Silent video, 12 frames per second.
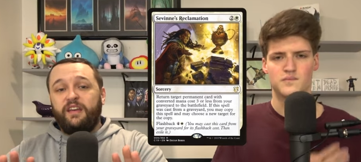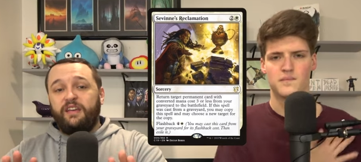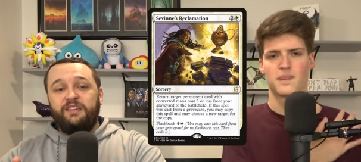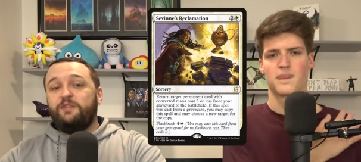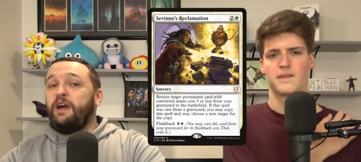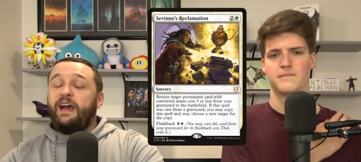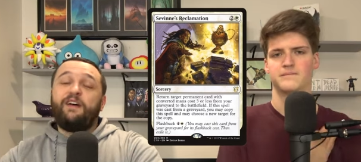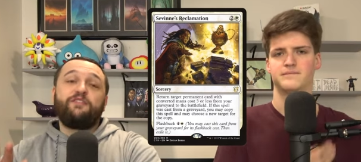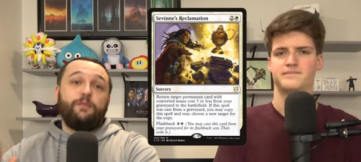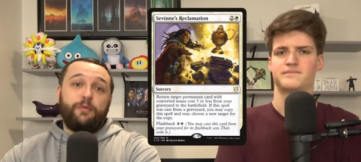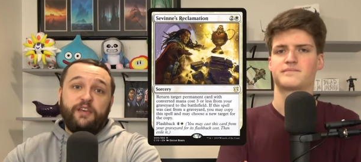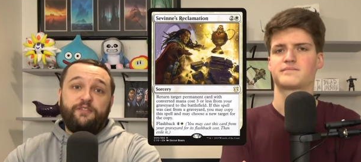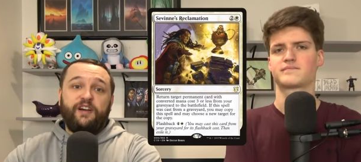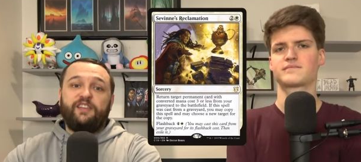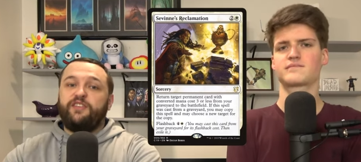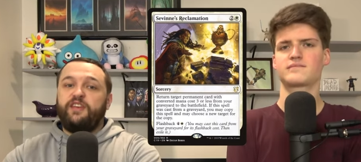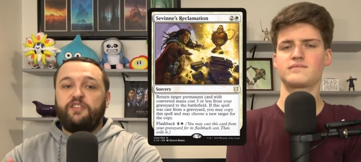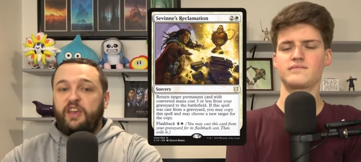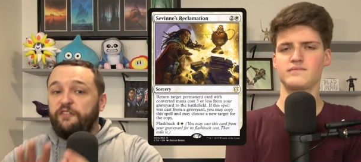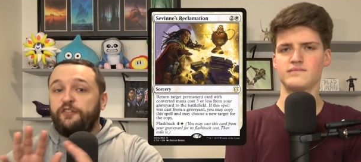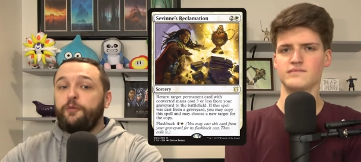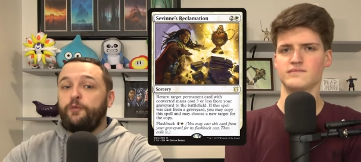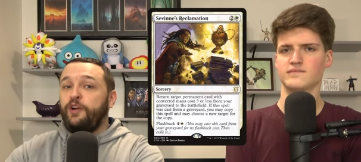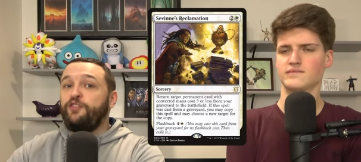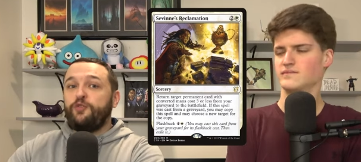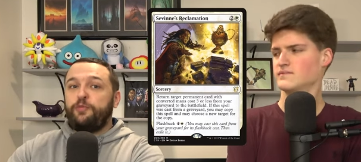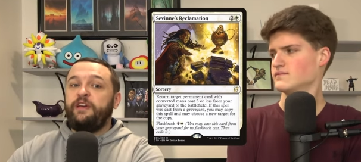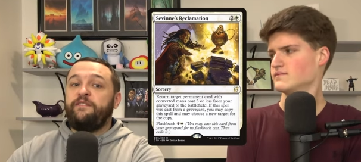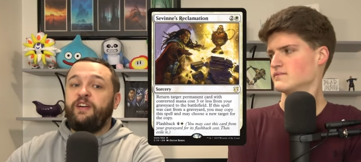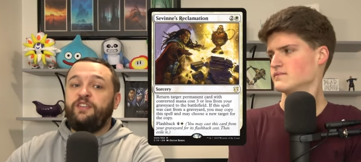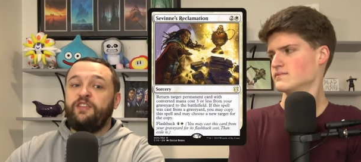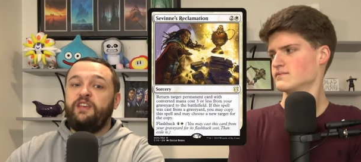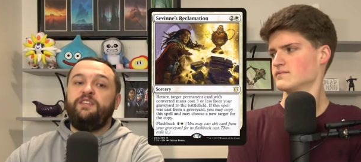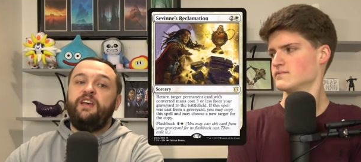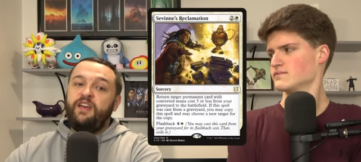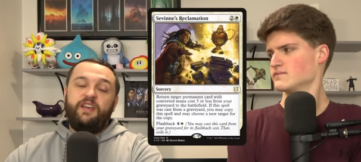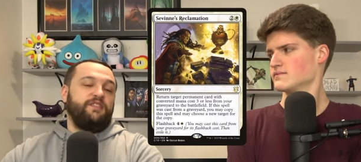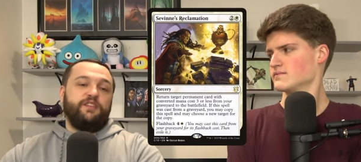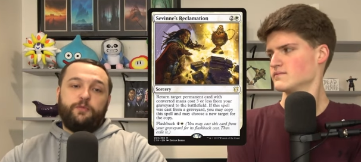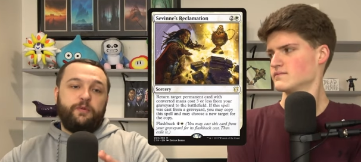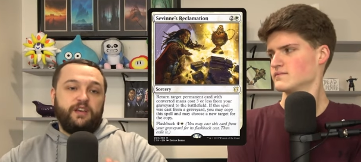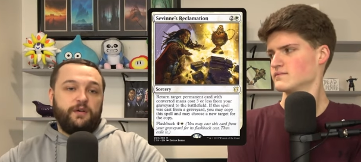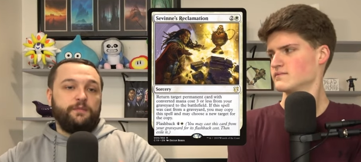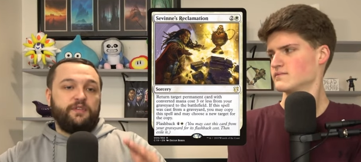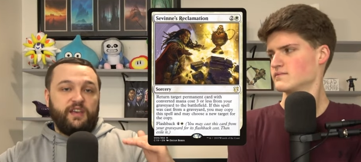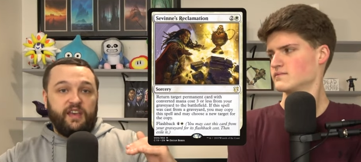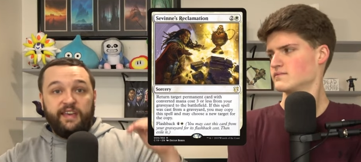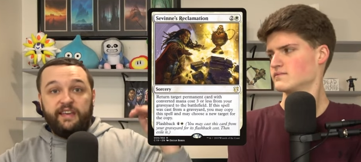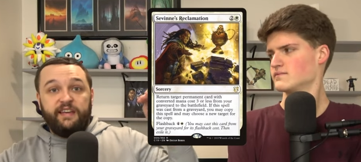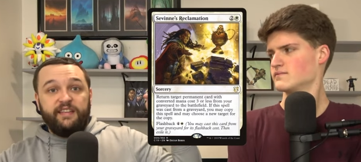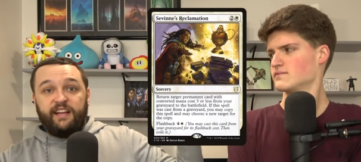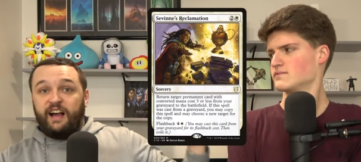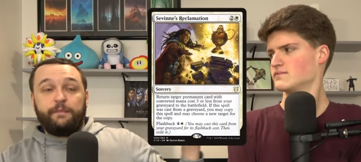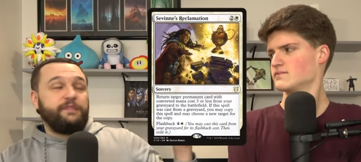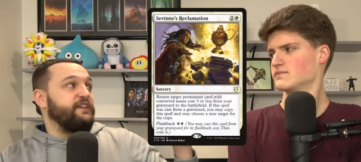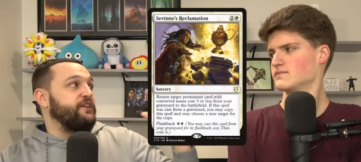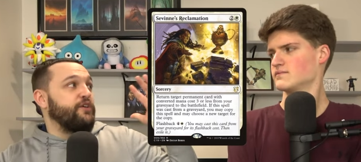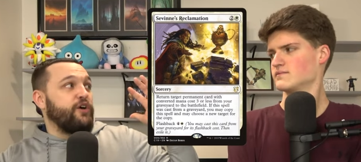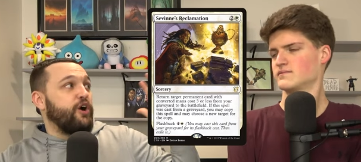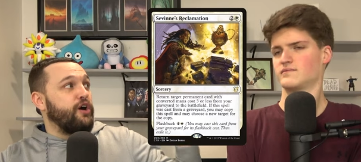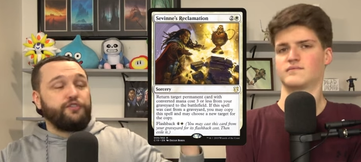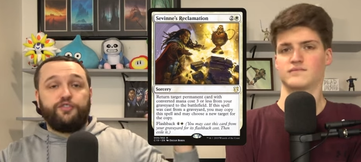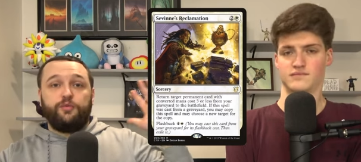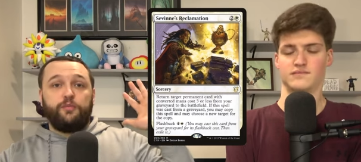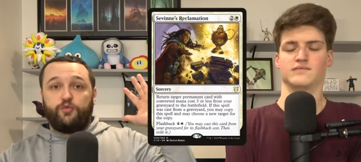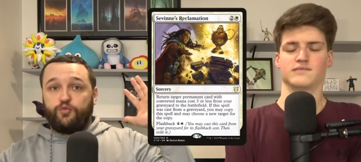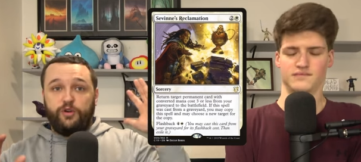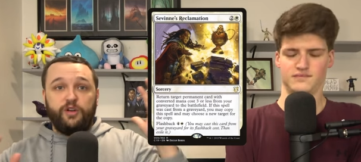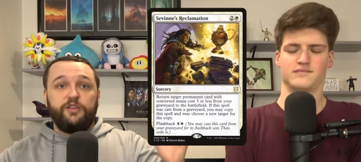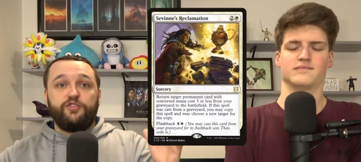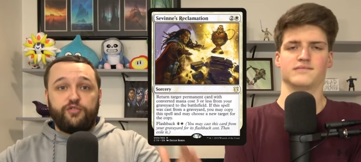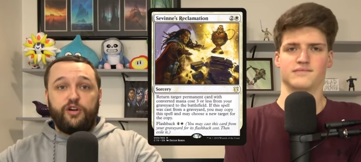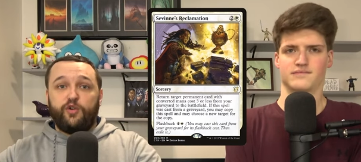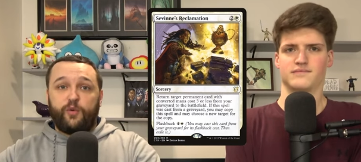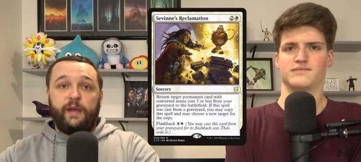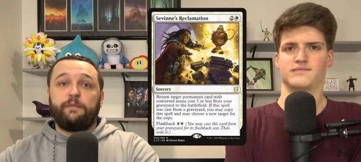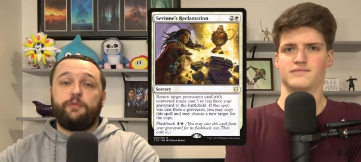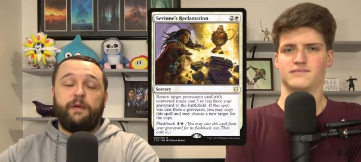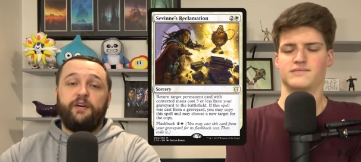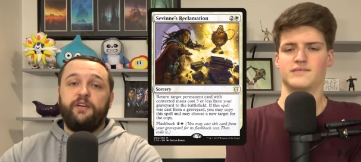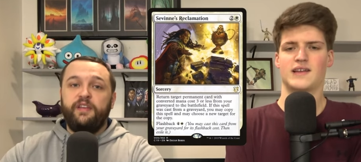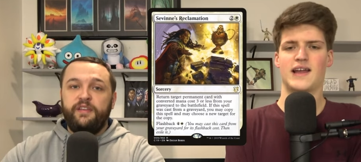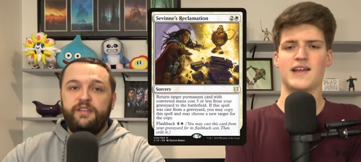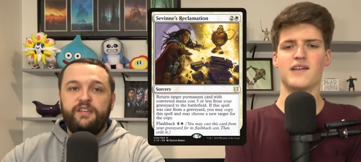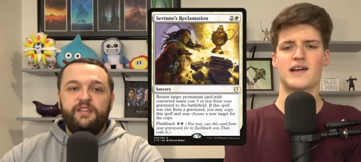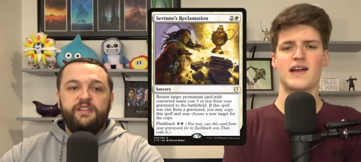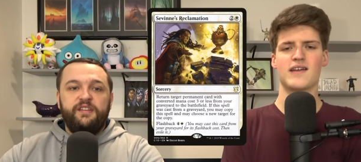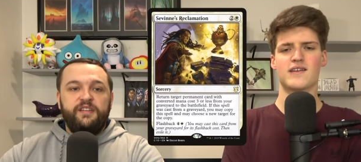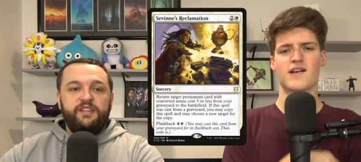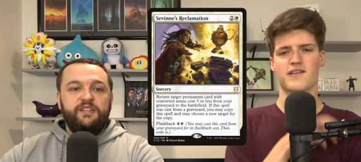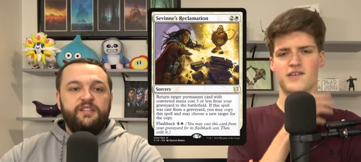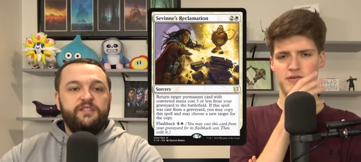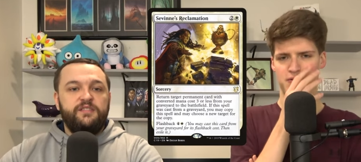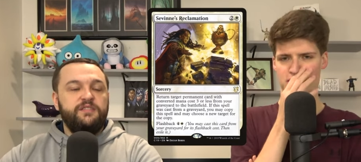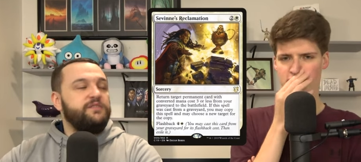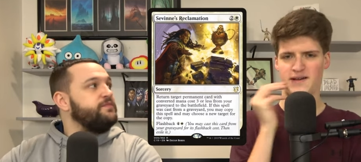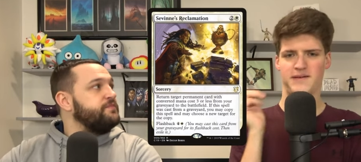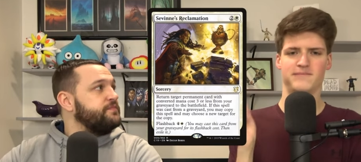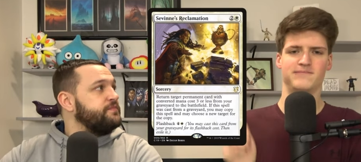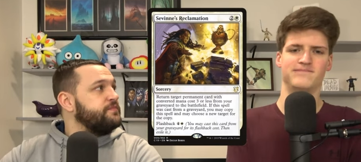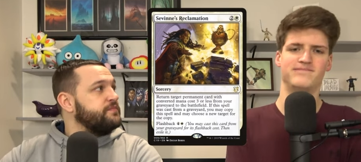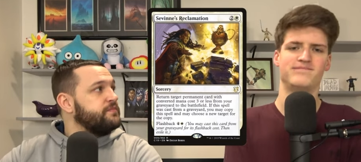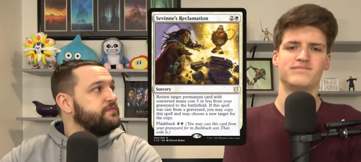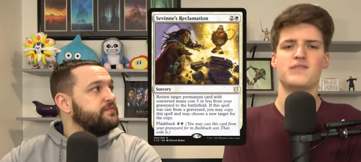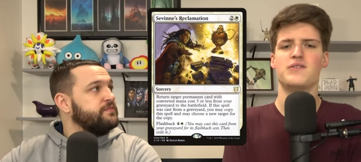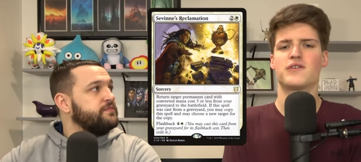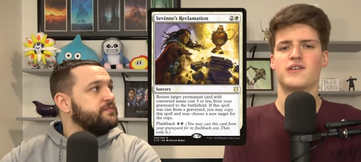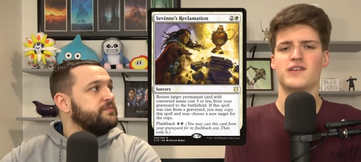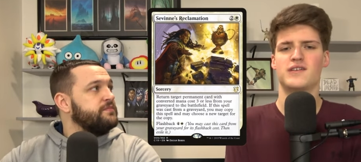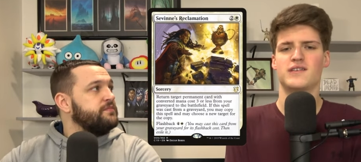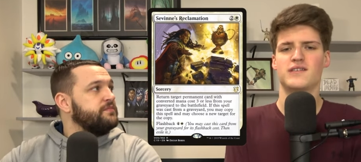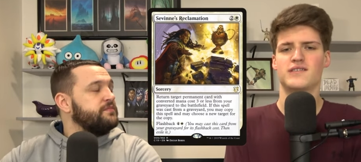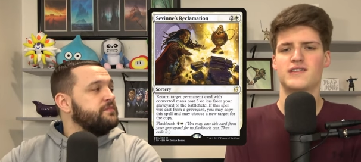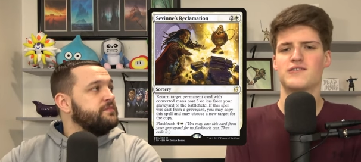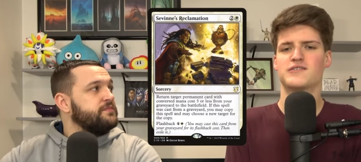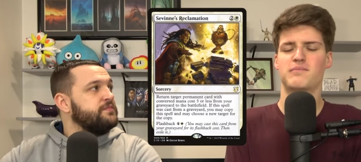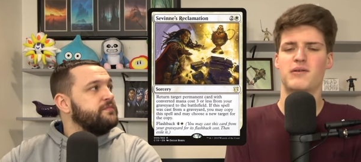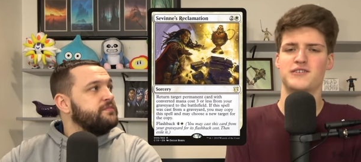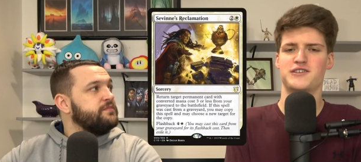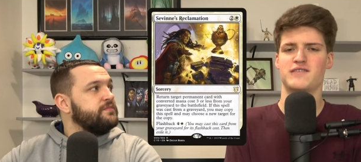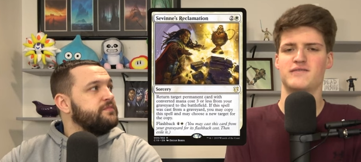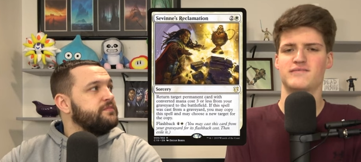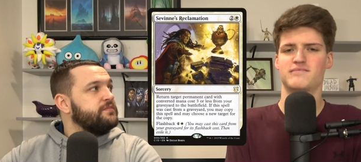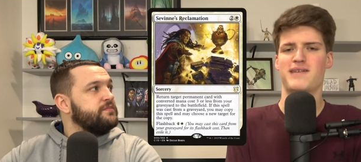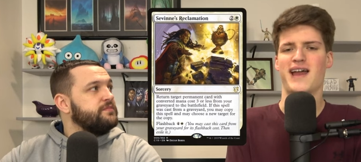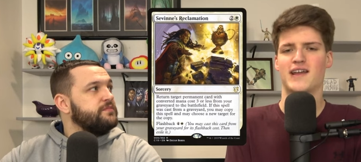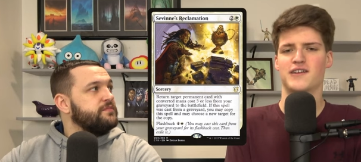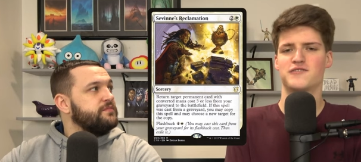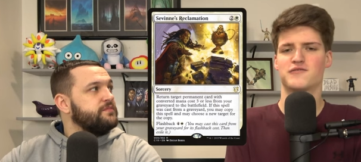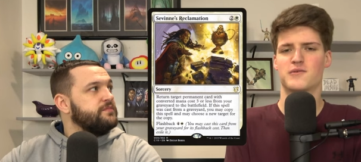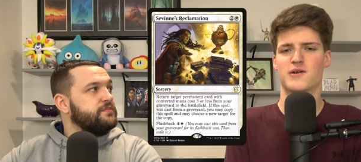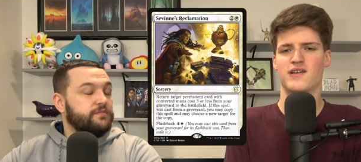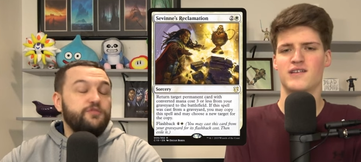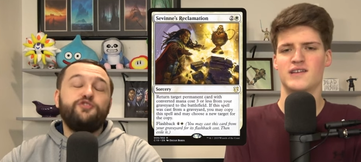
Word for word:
Speaker 1: You have to play fetch lands. If you're once you're playing fetch lands, this becomes a top tier, awesome,
Speaker 2: really strong ramp spell. I, I could argue um, you could. There's a budget package for it.